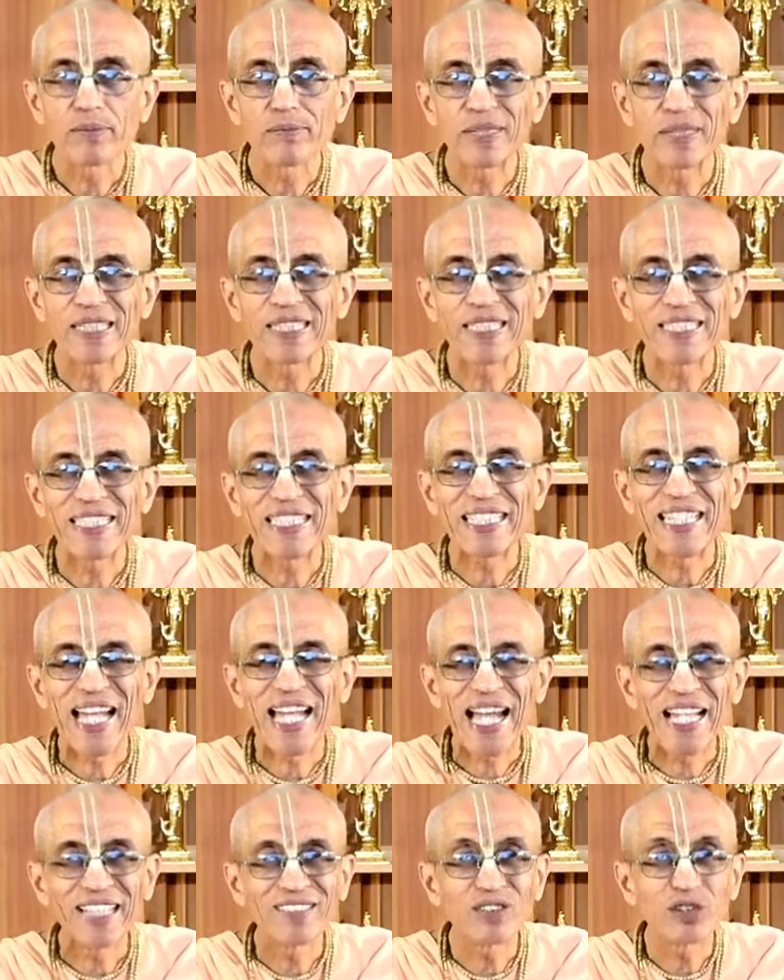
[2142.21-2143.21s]
but it
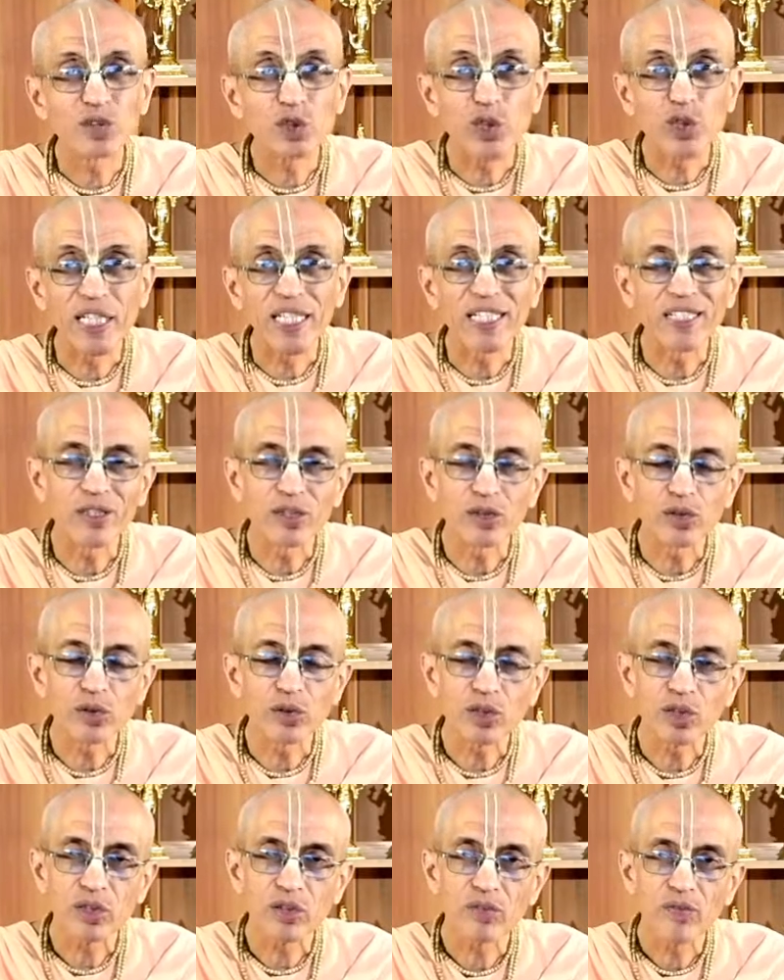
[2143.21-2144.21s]
can
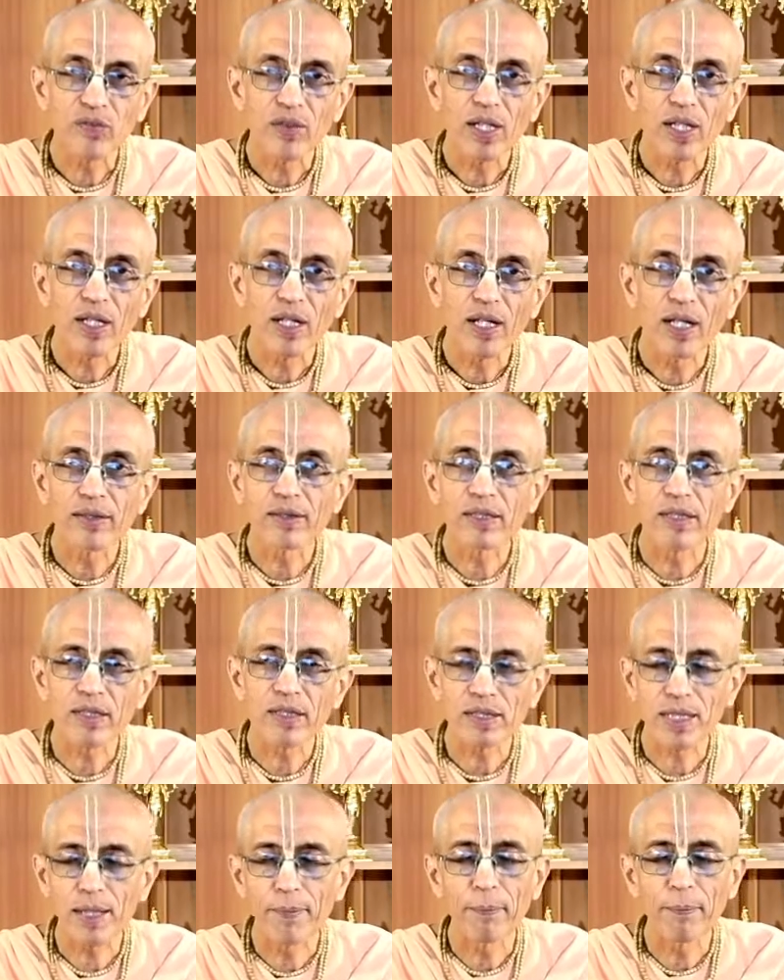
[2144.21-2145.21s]
change under
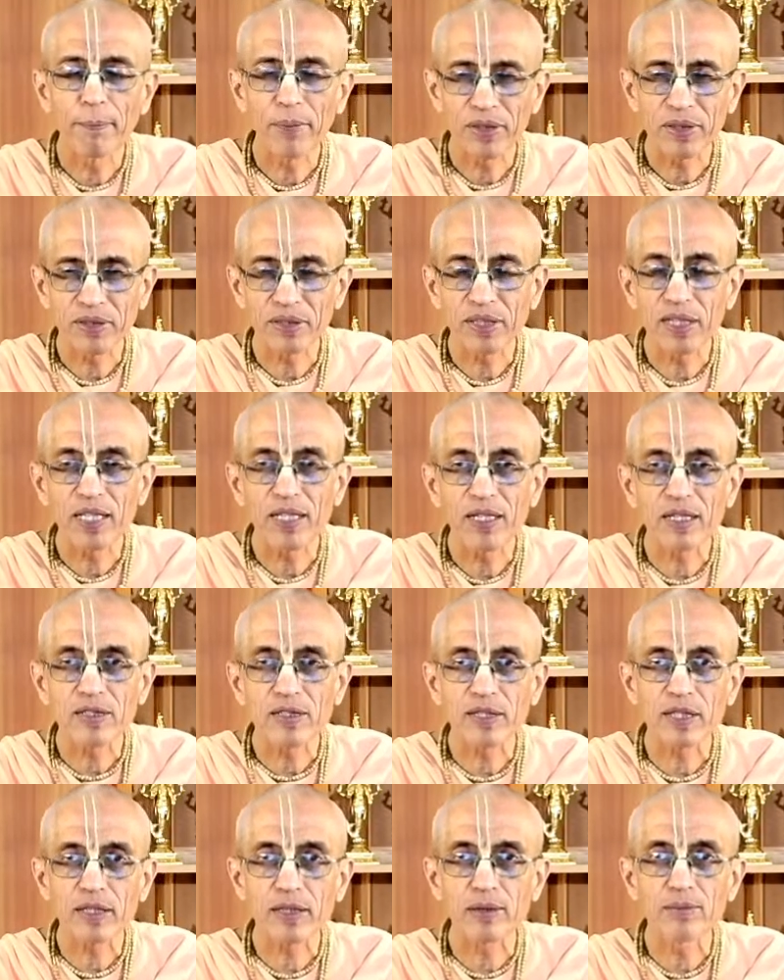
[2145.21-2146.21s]
some particular
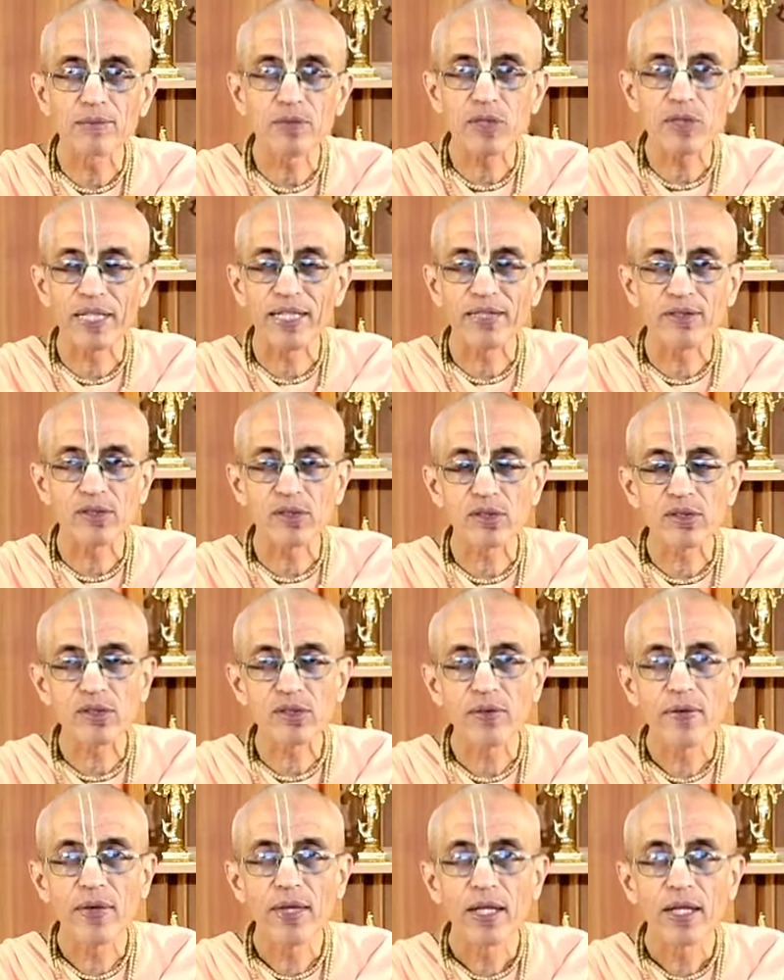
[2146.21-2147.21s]

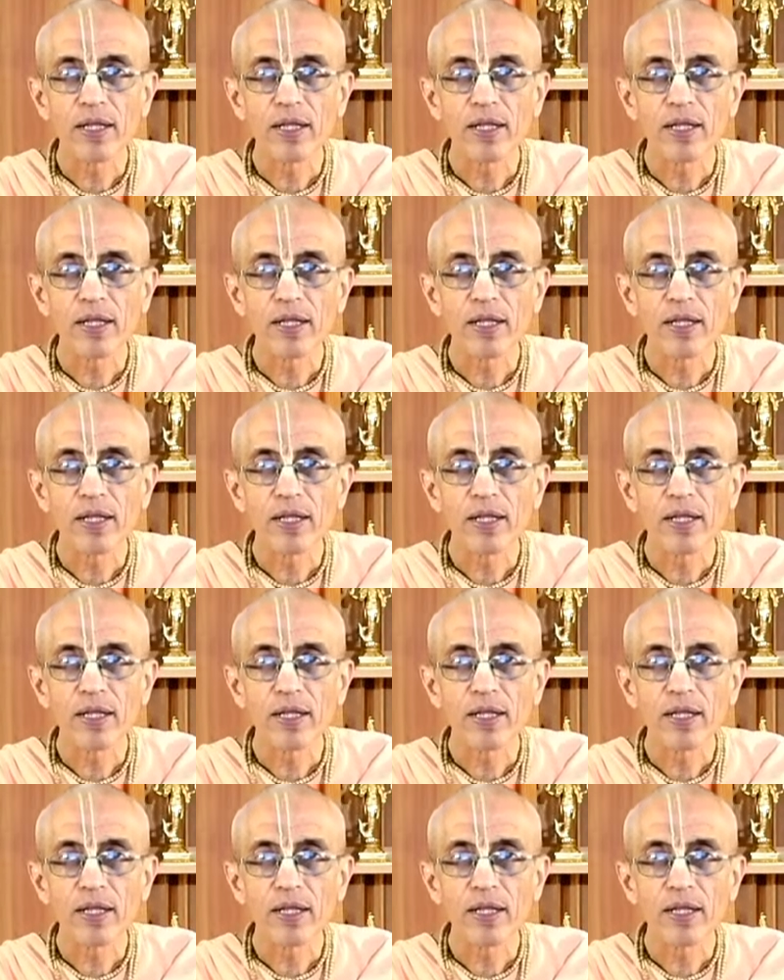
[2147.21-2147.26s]
circumstances.